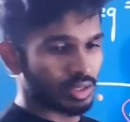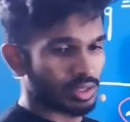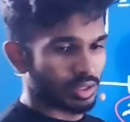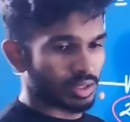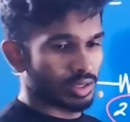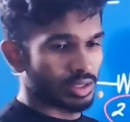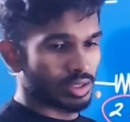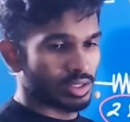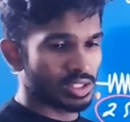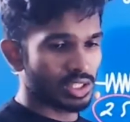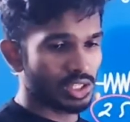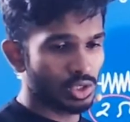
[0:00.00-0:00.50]

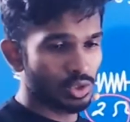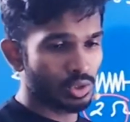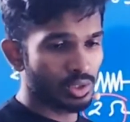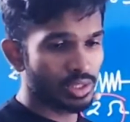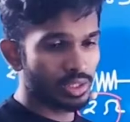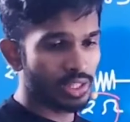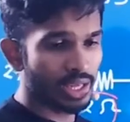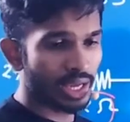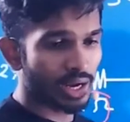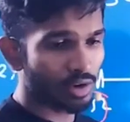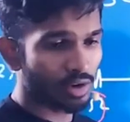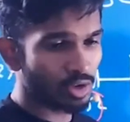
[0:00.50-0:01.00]
So do they
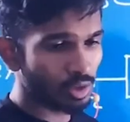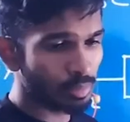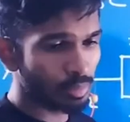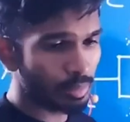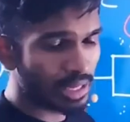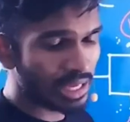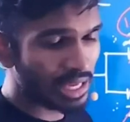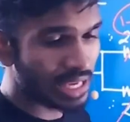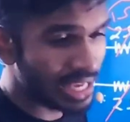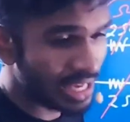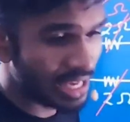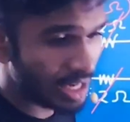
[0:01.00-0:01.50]
have to be
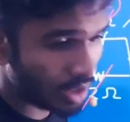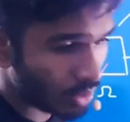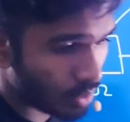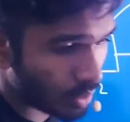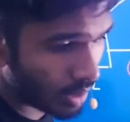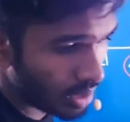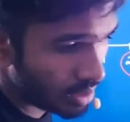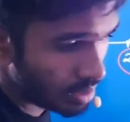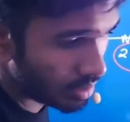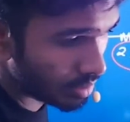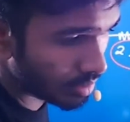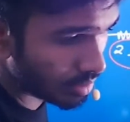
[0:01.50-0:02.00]
equal
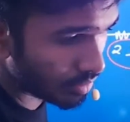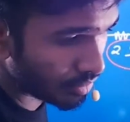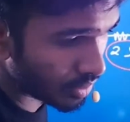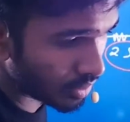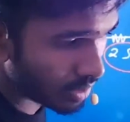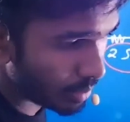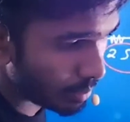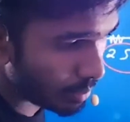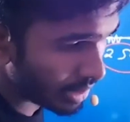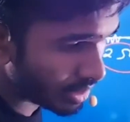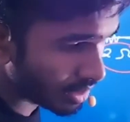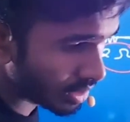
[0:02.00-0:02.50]
for the
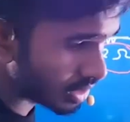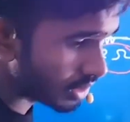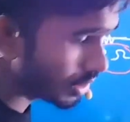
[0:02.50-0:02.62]
method you